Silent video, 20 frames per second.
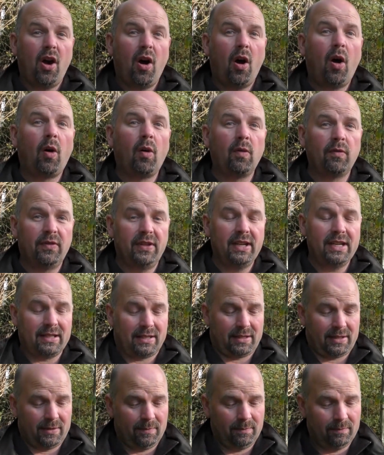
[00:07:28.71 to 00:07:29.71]
of
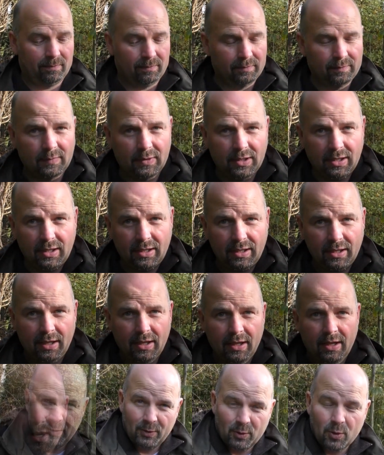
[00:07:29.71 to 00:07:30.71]
this.
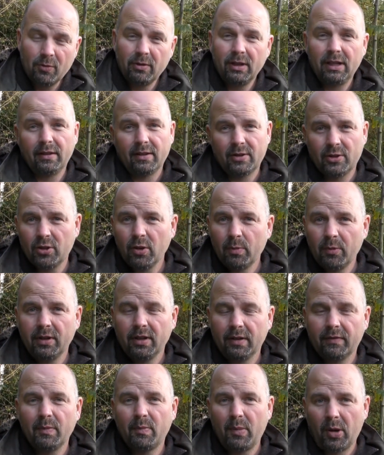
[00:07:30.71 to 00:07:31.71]
So really the
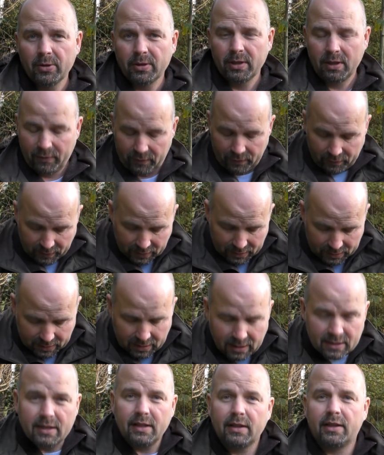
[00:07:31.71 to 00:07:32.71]
summary of the positives for this
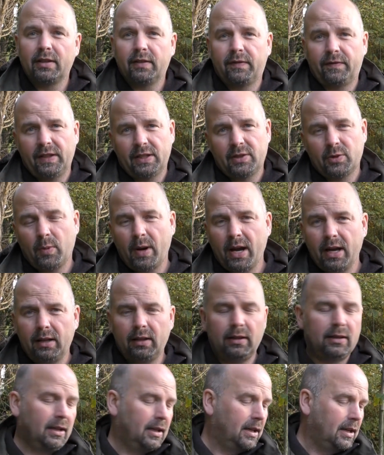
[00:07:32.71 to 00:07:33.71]
is that it fits
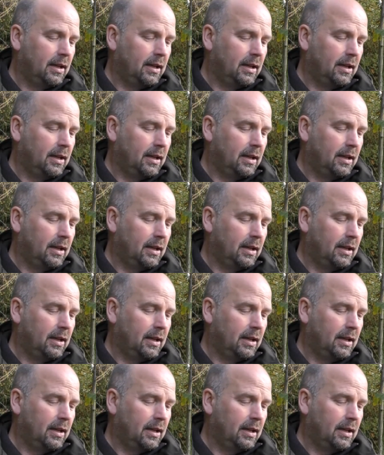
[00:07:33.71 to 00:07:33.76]
well,